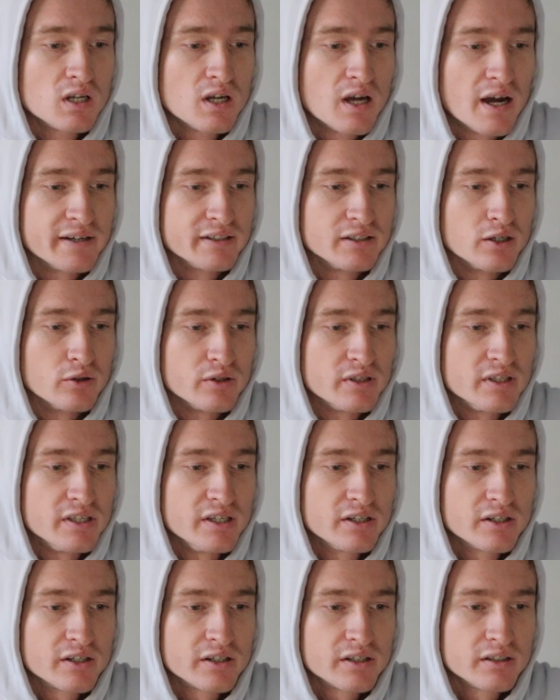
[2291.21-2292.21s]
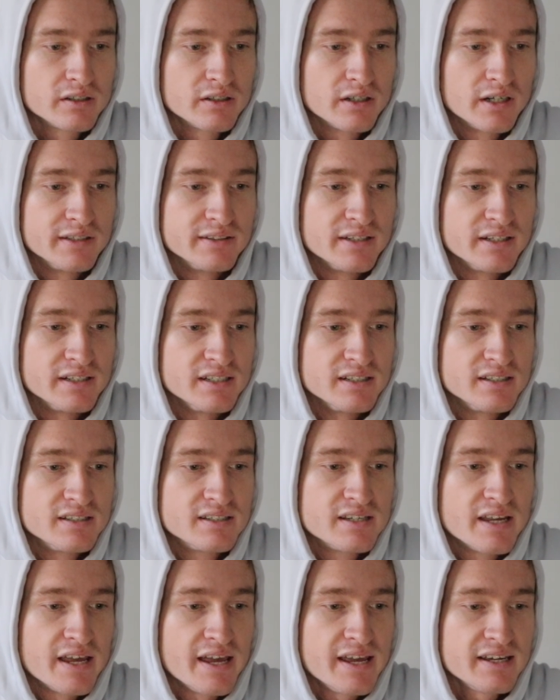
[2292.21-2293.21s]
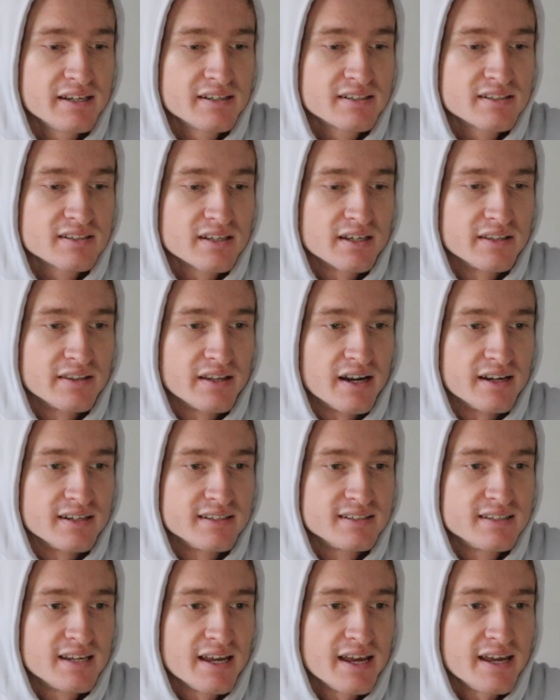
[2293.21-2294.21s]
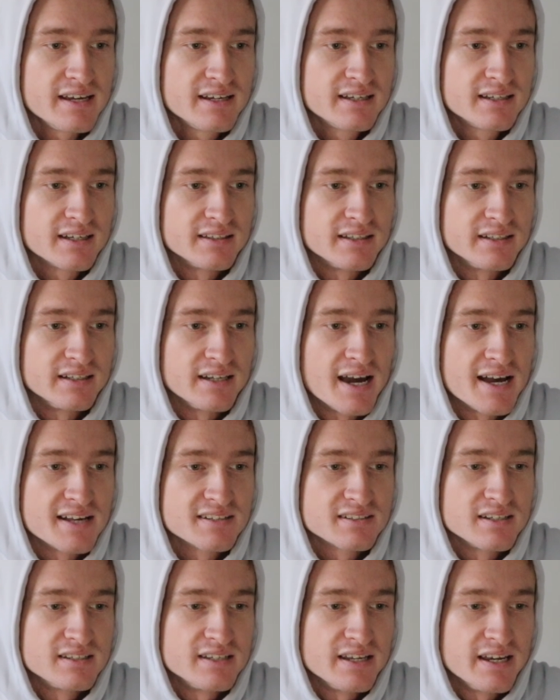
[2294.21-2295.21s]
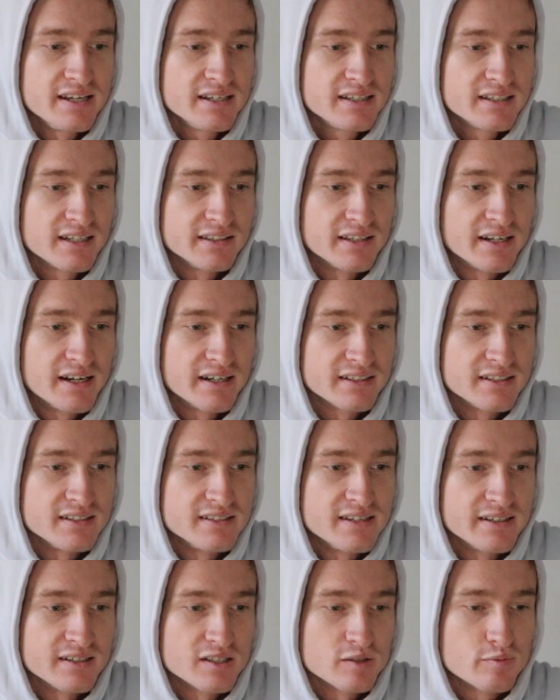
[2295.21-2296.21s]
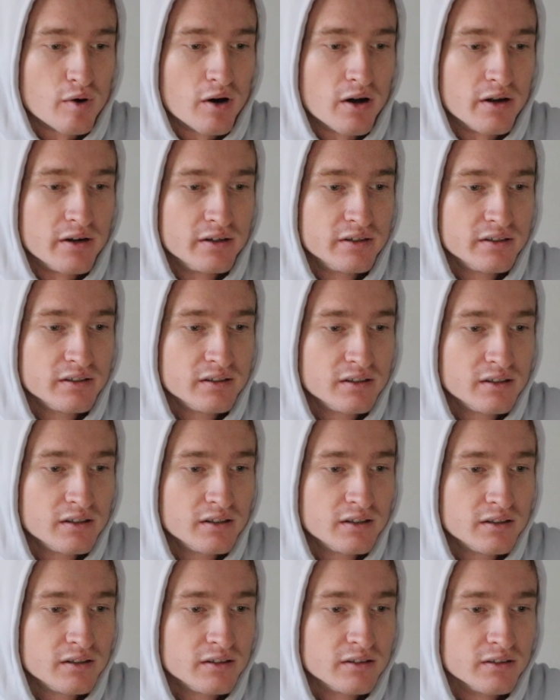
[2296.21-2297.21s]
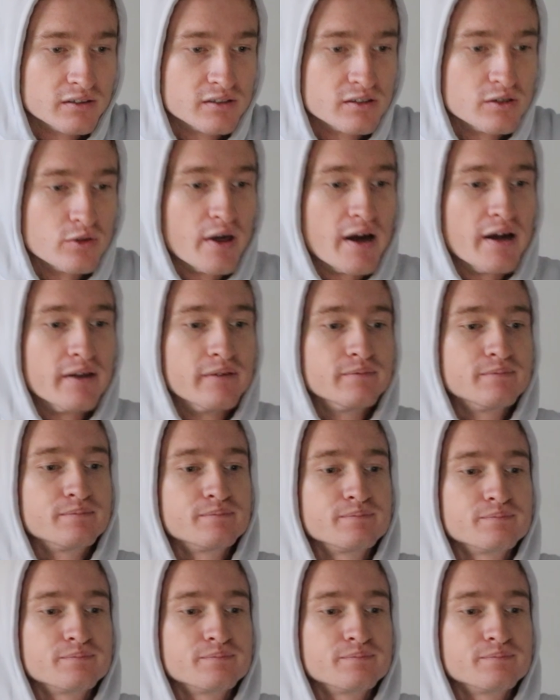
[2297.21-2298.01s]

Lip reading: I can go here, and then he takes, and then I take, and then he has to take, and then I can take his pawn. Let's do that.